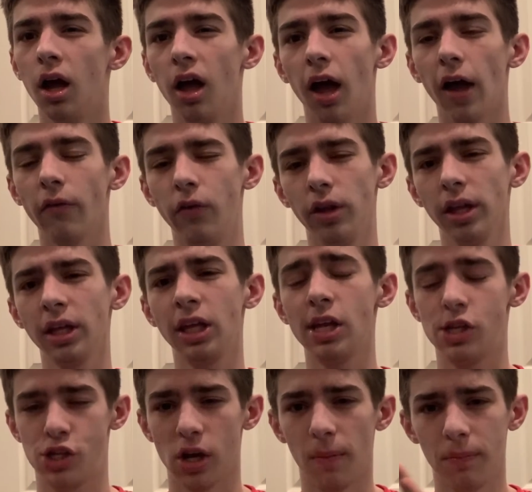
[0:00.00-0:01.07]
I feel like he
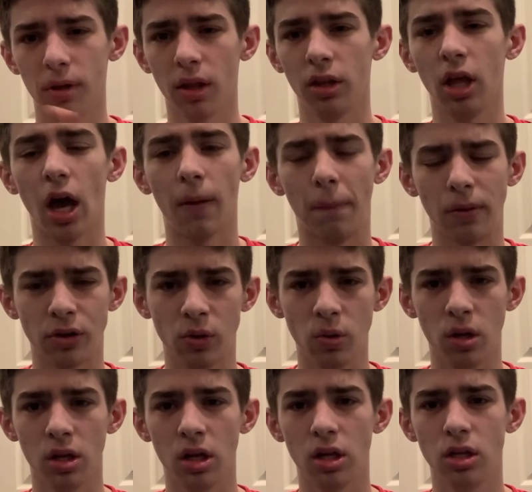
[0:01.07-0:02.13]
jumped on the
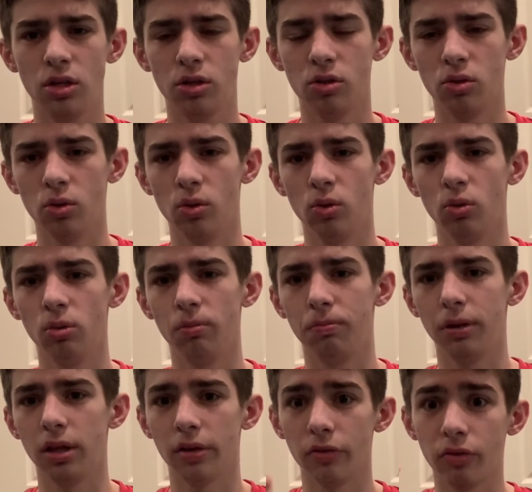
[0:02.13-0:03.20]
opportunity to be
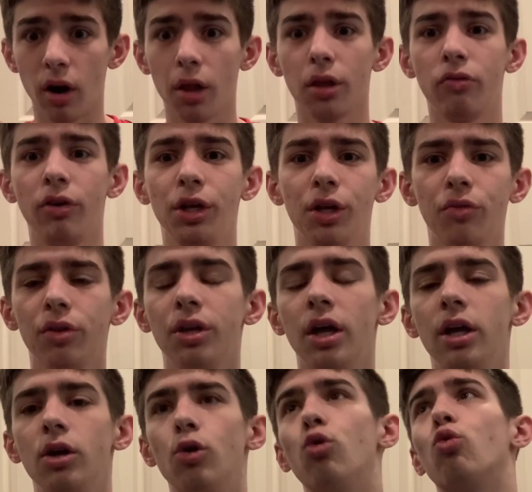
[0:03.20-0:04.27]
the father figure for the night
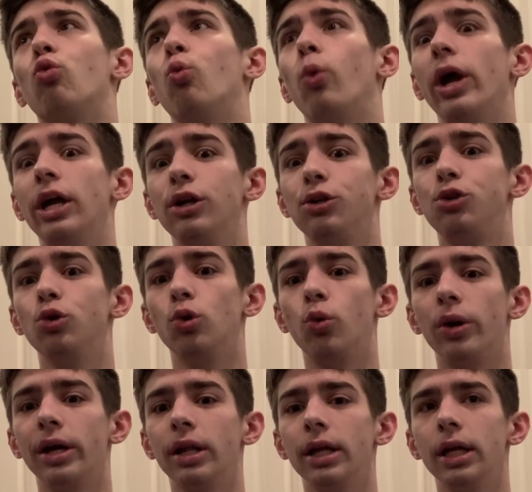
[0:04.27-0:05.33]
way too
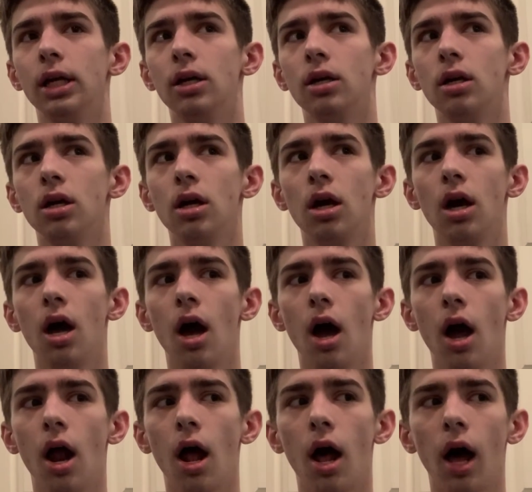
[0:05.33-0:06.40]
quickly.
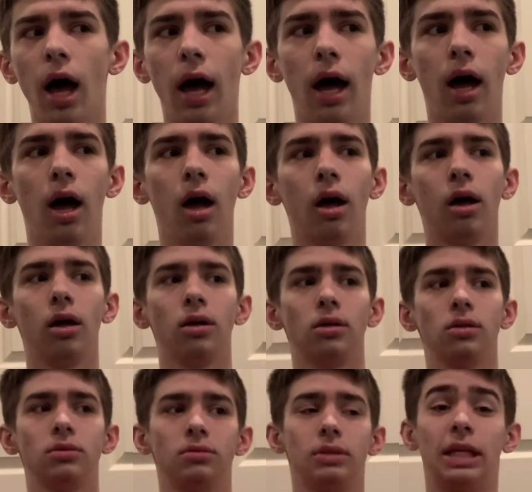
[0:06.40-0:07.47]

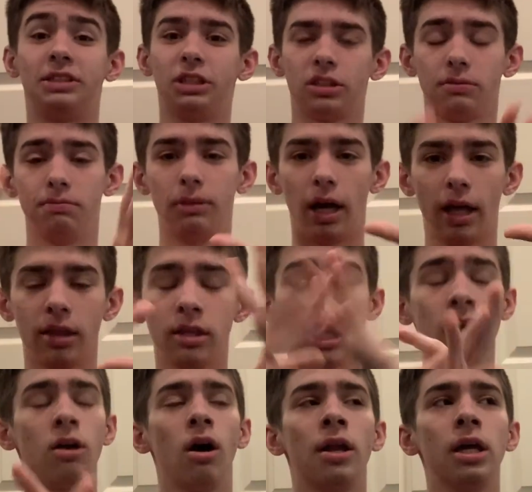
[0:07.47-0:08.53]
That's just my
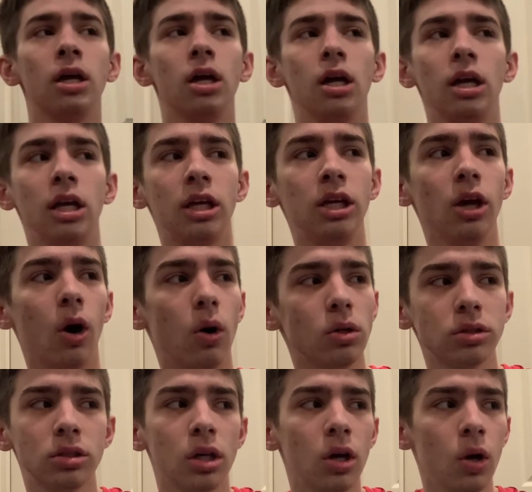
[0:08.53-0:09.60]
take on it. He
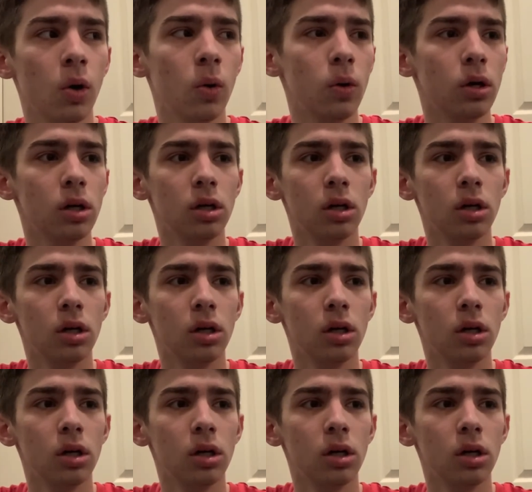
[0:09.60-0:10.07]
also